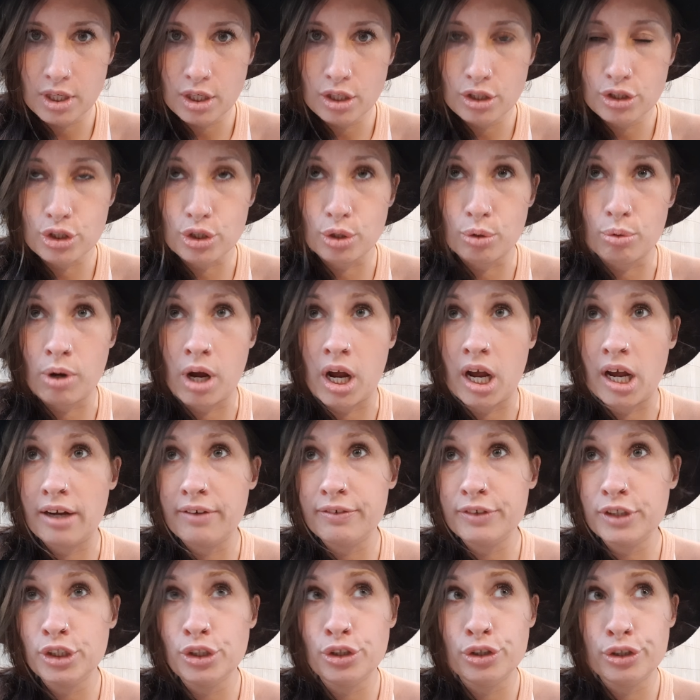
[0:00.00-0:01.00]
So
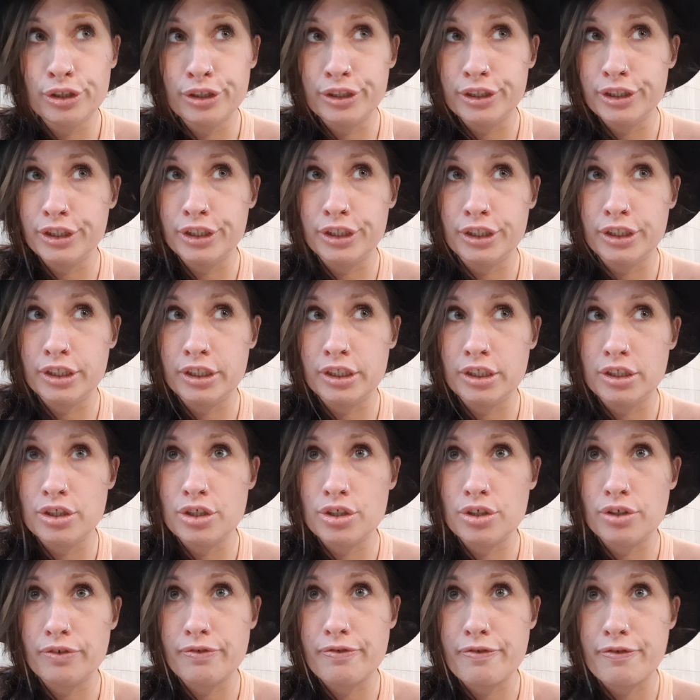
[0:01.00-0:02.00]
whatever you're
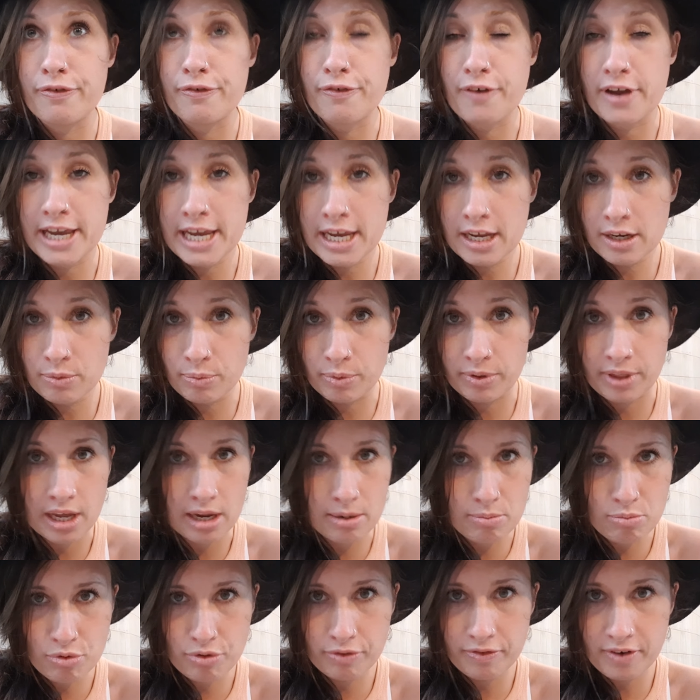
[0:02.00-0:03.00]
fighting with
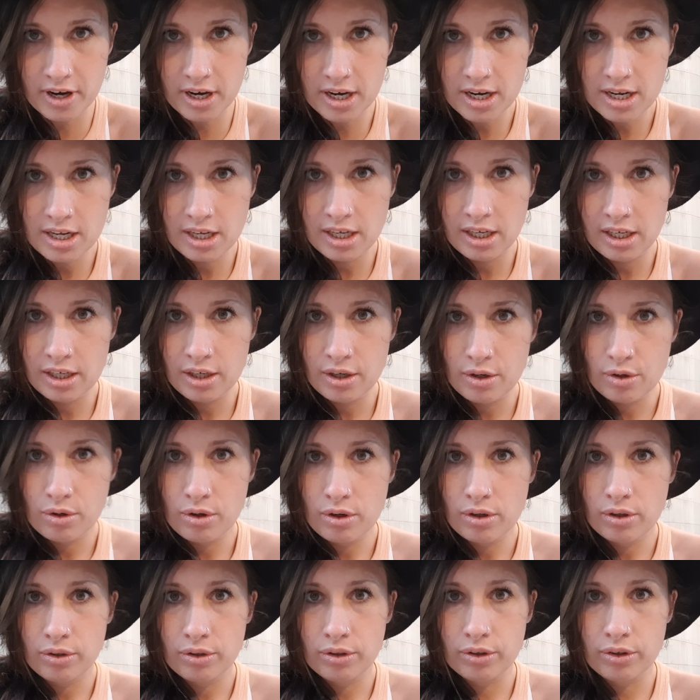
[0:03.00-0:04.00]
him over,
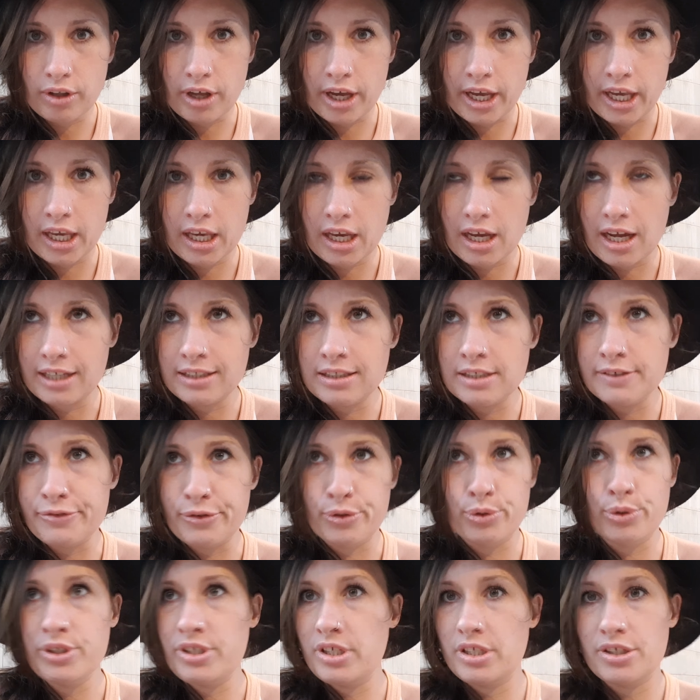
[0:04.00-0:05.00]
like, a
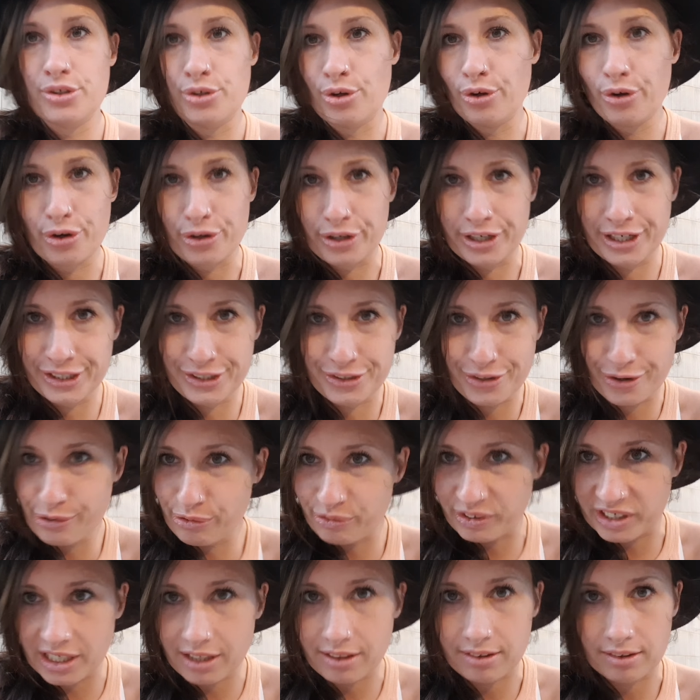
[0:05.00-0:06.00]
divorce is not gonna solve
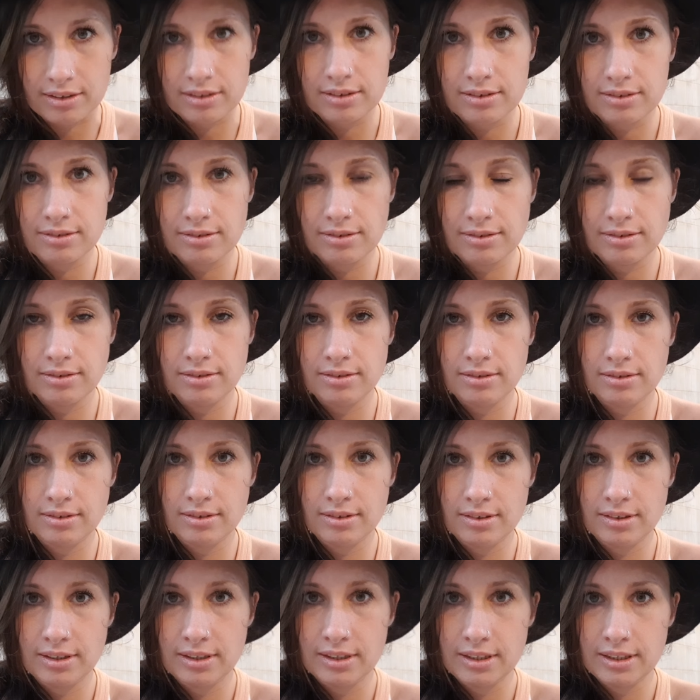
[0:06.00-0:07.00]
anything,
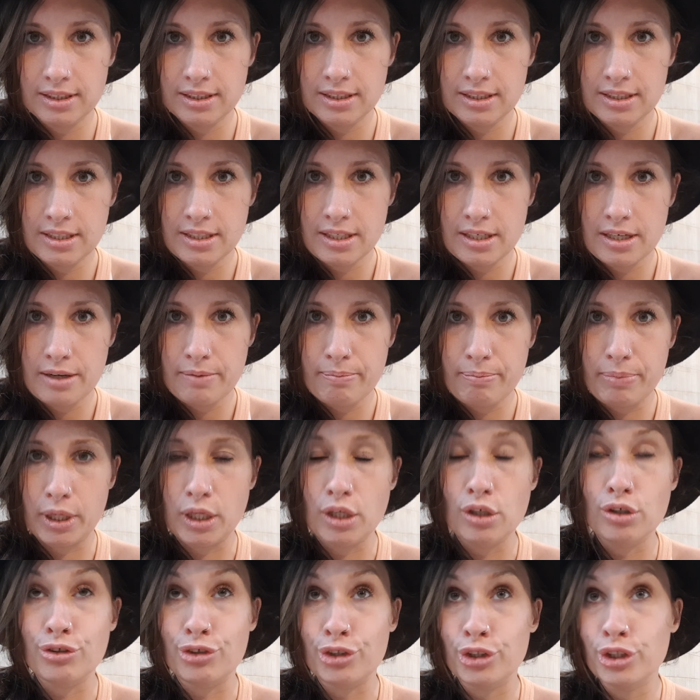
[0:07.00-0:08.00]

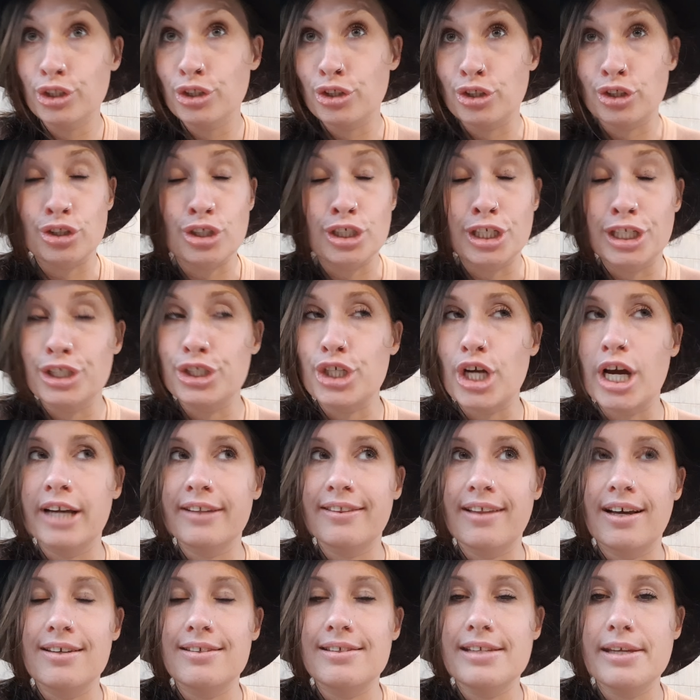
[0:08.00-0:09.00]
because you're just going to attract
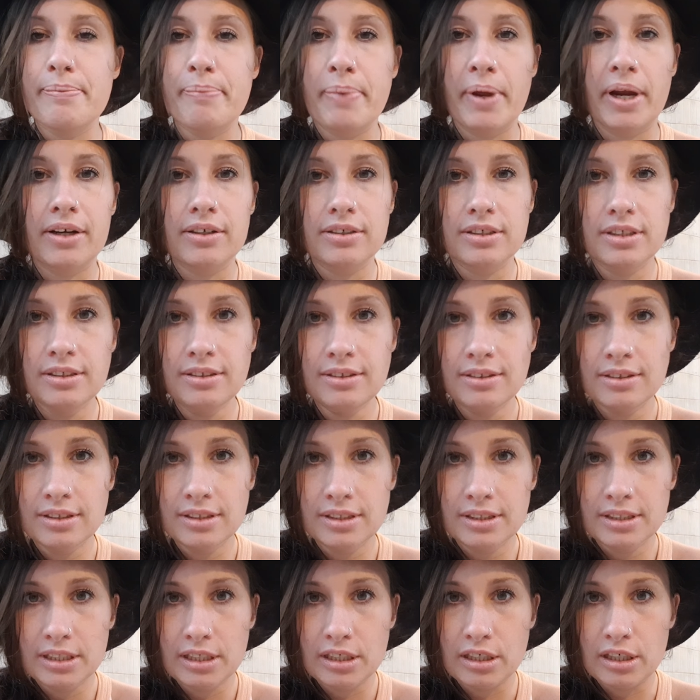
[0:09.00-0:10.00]
that same person
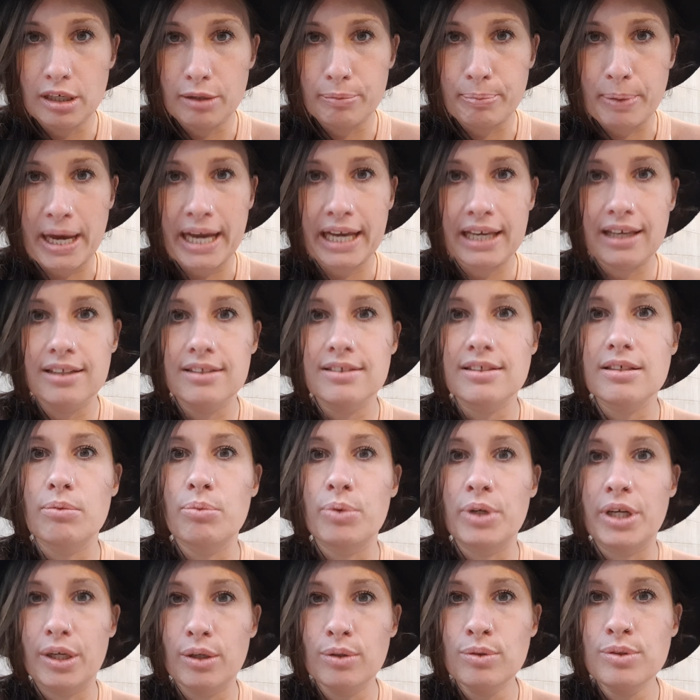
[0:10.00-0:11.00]
back in
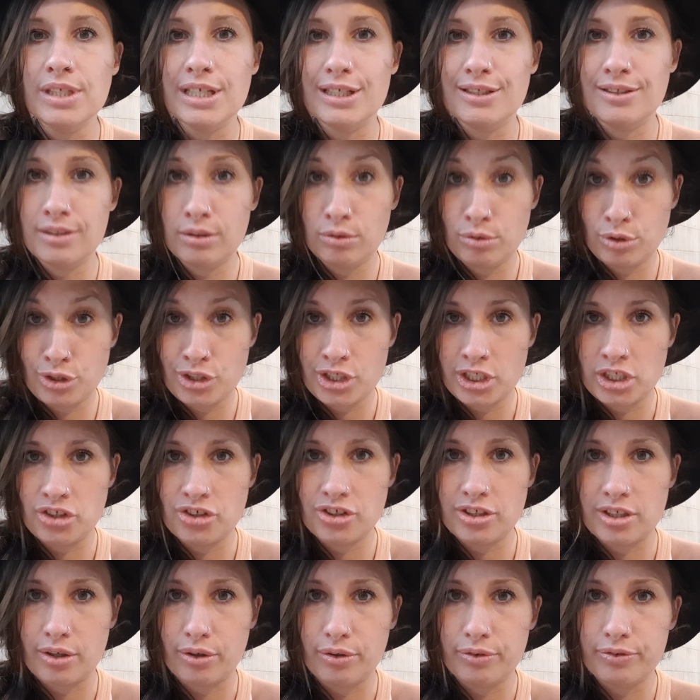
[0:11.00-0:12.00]
someone else until you change
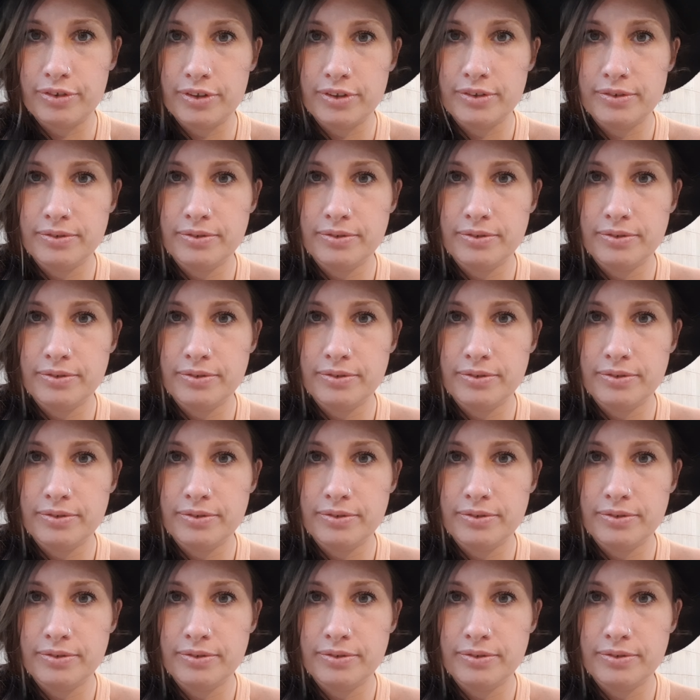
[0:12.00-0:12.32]
self.